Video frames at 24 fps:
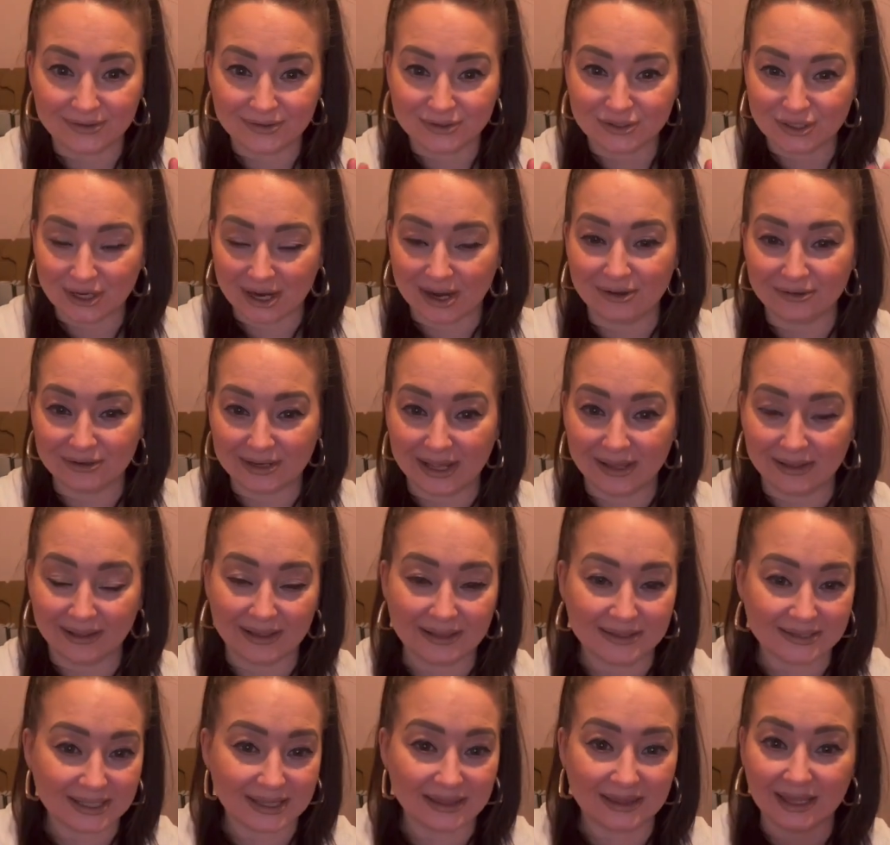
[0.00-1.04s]
child
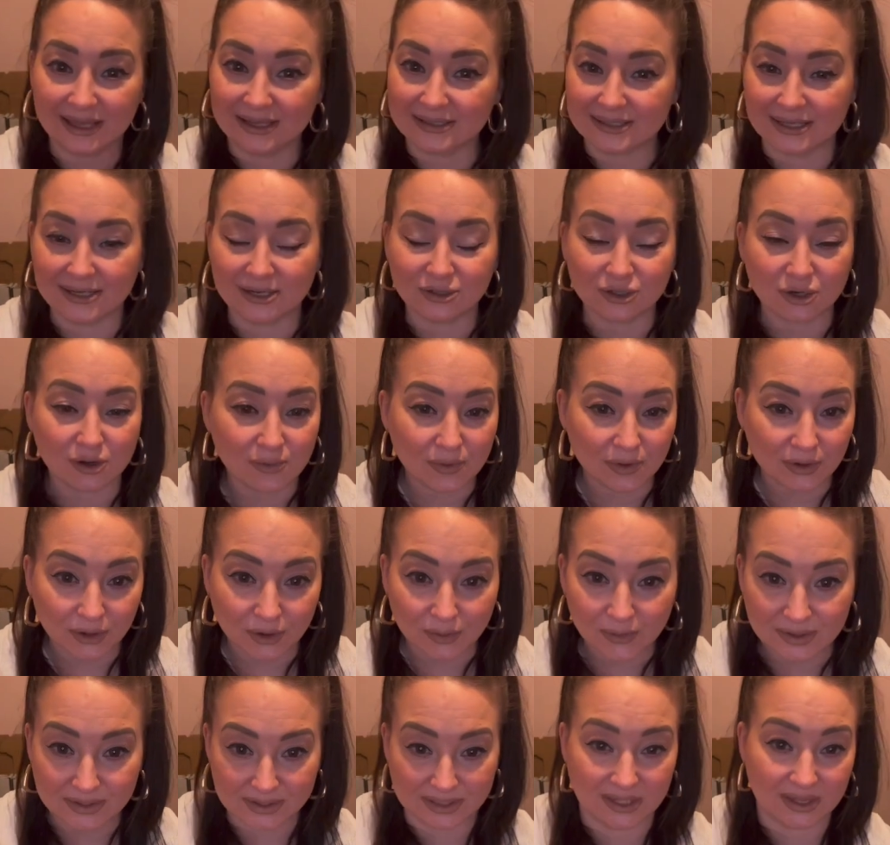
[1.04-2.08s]
killings and things, and I don't want to go
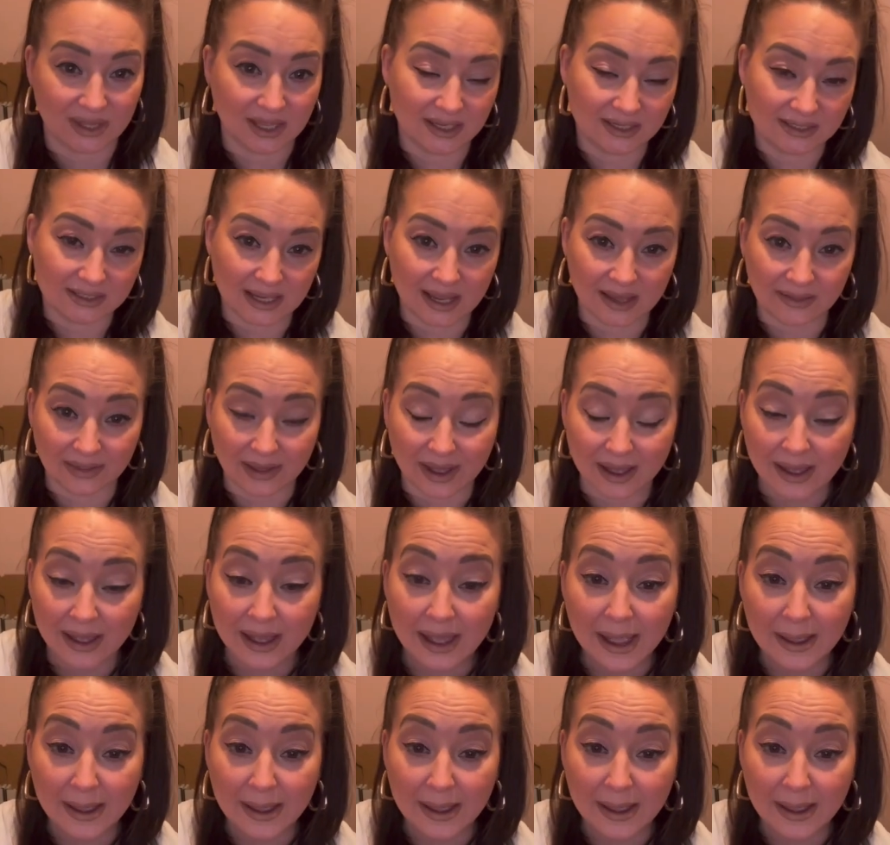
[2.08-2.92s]
into things like that